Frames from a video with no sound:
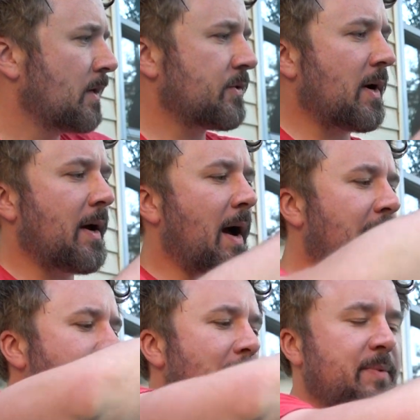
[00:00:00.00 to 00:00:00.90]
So
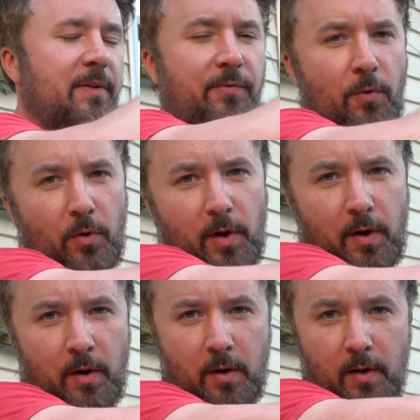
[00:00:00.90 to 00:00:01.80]
I opted
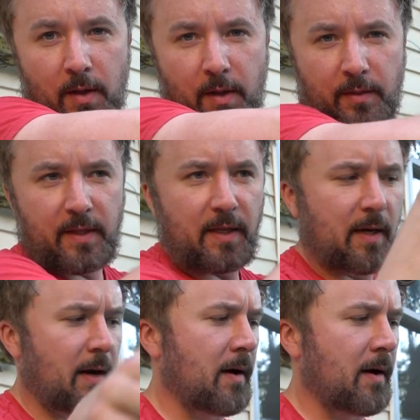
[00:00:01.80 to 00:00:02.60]
for the